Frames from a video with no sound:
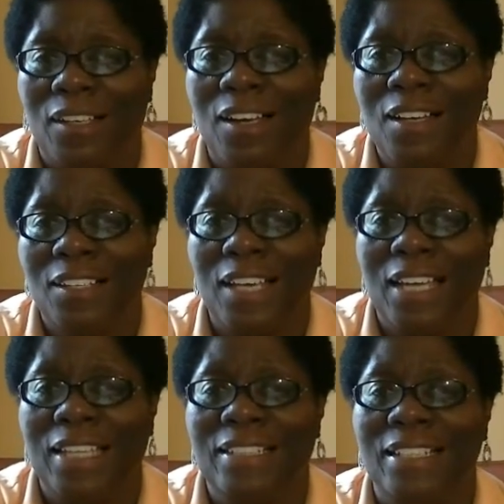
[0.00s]

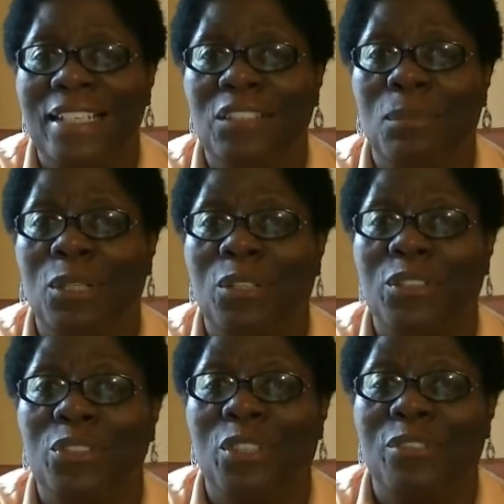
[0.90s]
online is below the
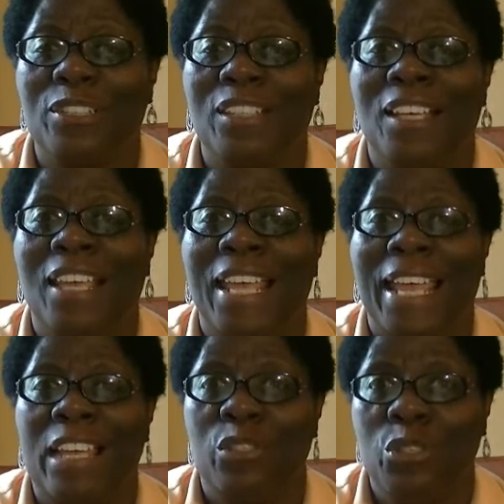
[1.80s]
surface.
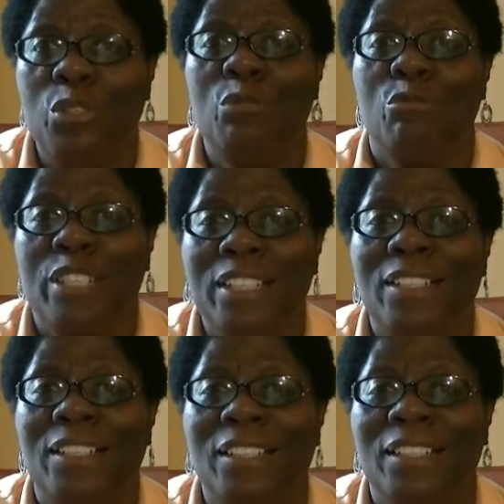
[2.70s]
And you
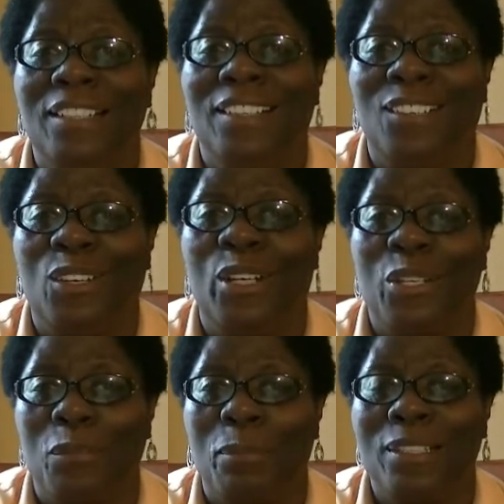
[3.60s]
really are
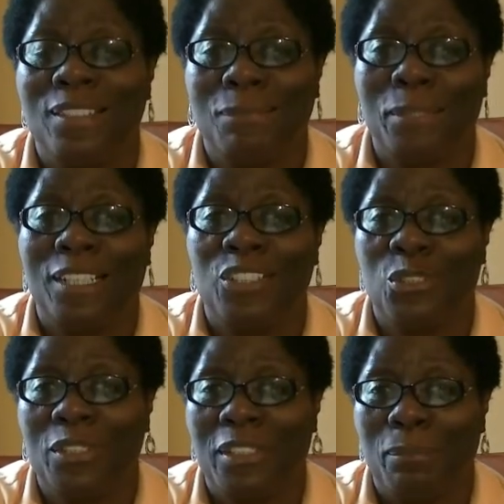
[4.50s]
your business, because
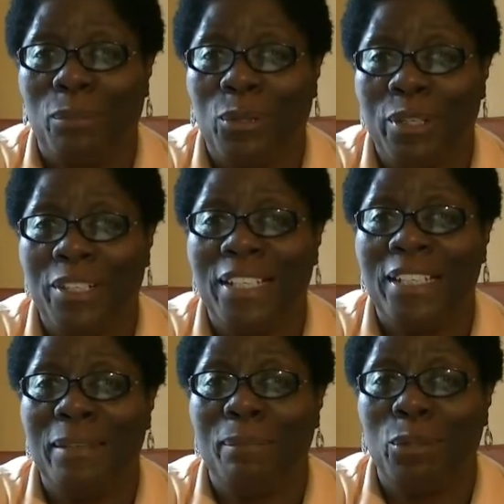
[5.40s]
you're the employer
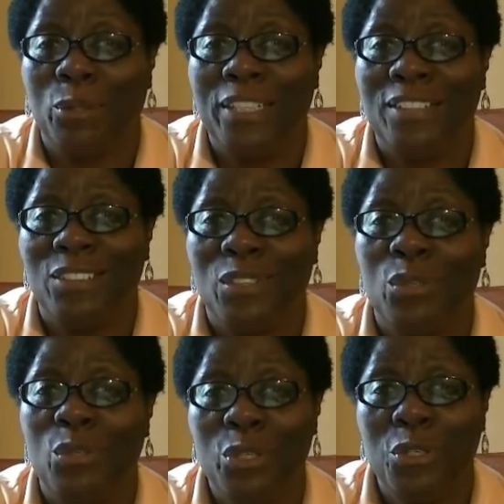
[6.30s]
and the employee. So
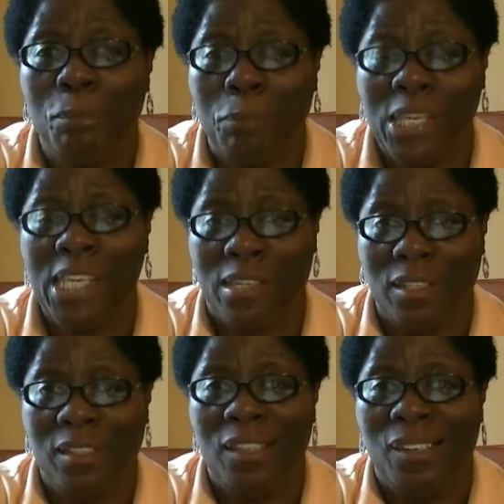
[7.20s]
who you're
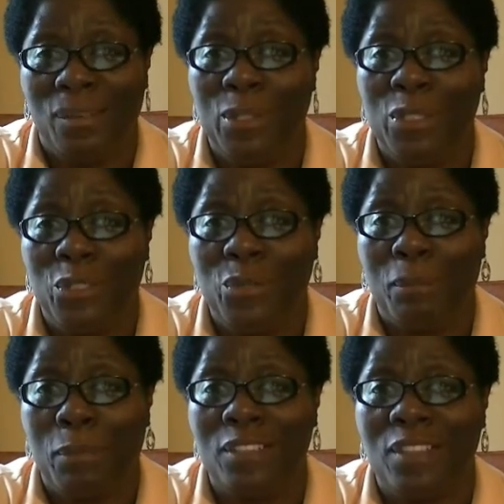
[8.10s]
being when you're
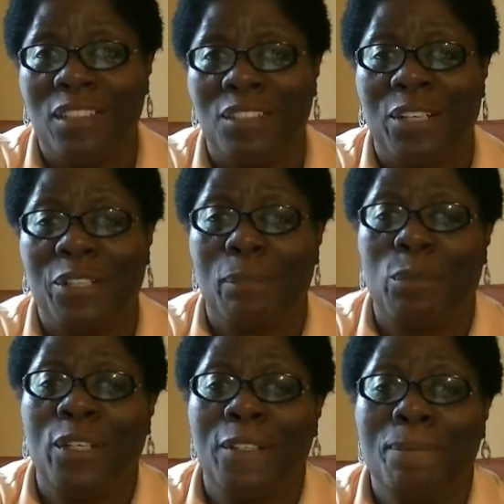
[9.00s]
doing business is very
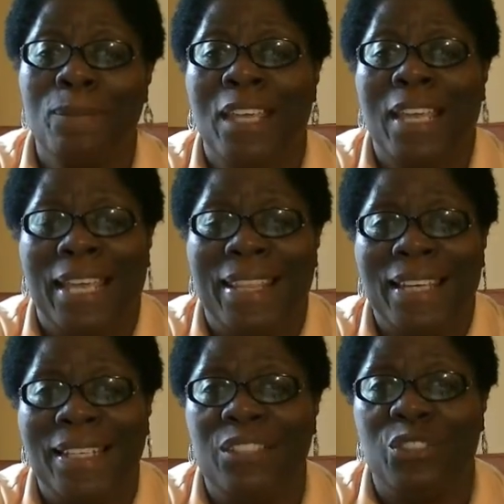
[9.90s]
important. And
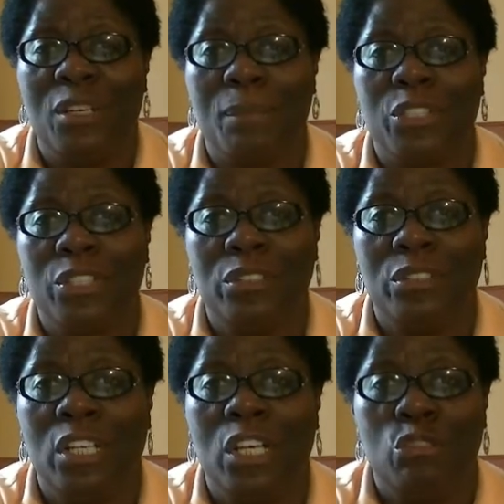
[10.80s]
that leads to number 2,
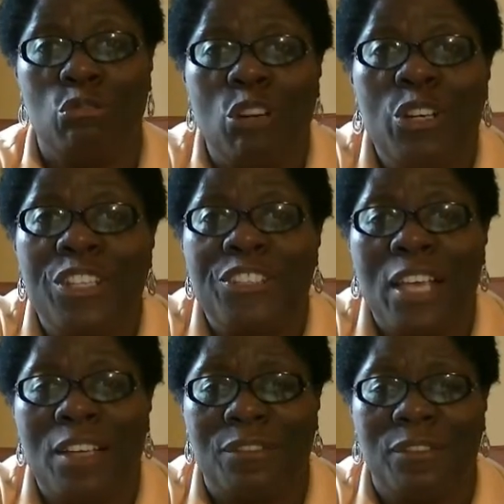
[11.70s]
grow
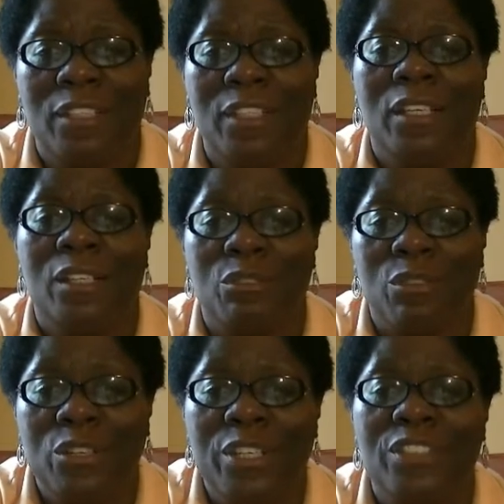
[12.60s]
yourself.
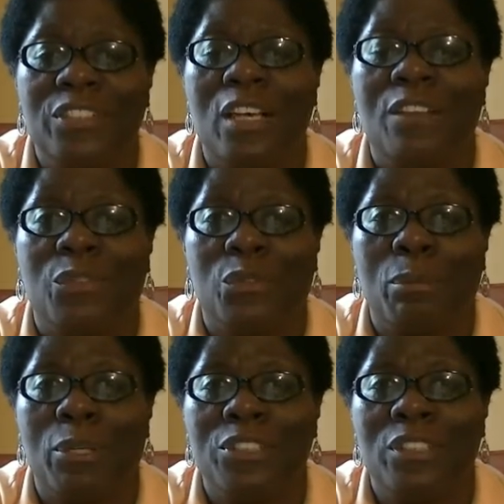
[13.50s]
Grow yourself through
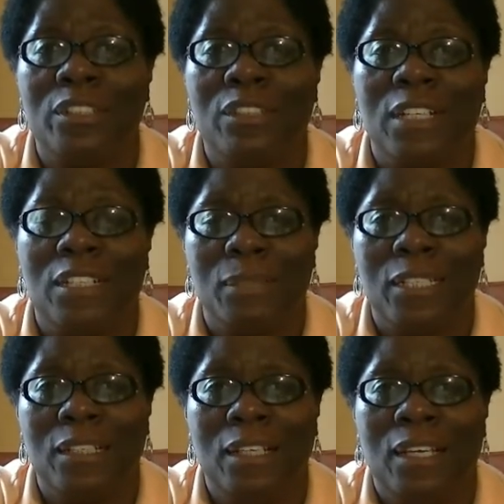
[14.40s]
personal development.